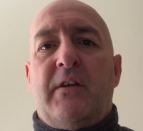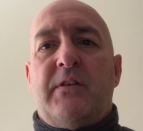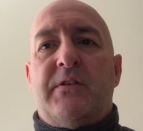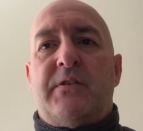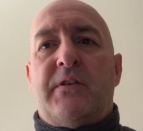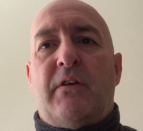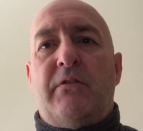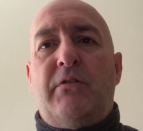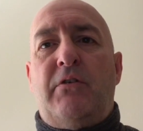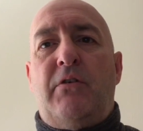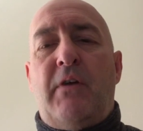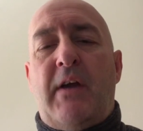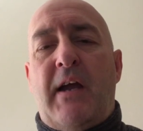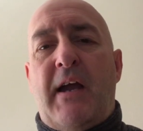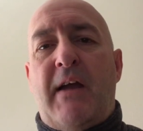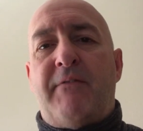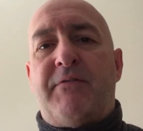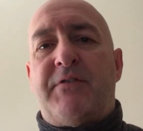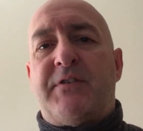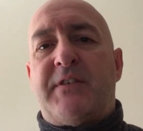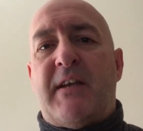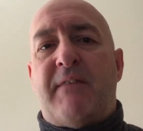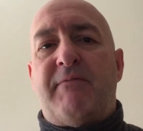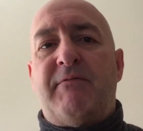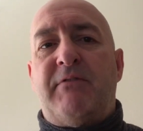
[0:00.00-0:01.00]
So you
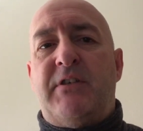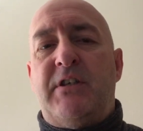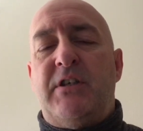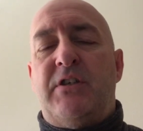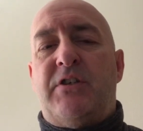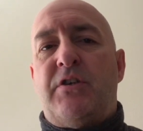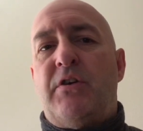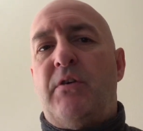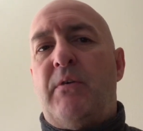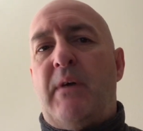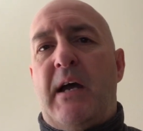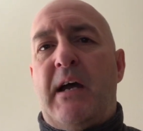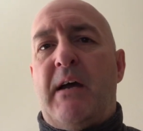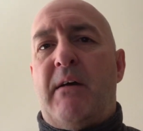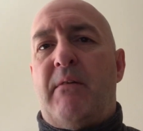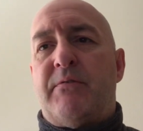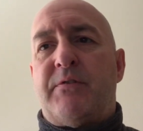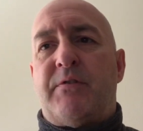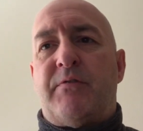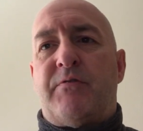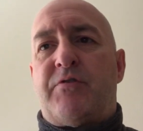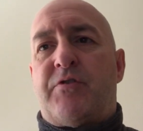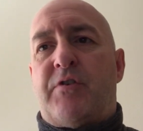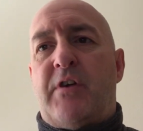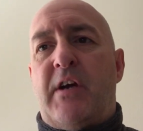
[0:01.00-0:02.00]
have 72
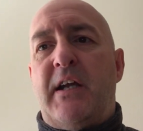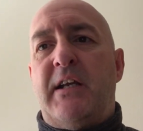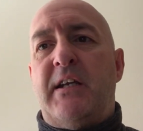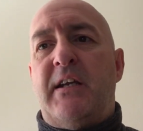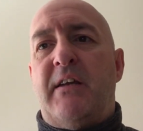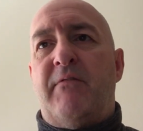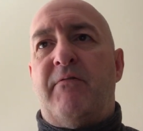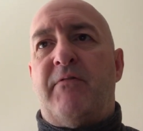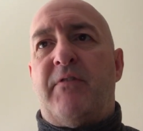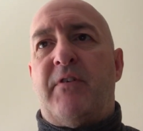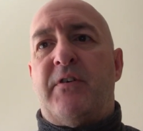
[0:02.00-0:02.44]
hours of training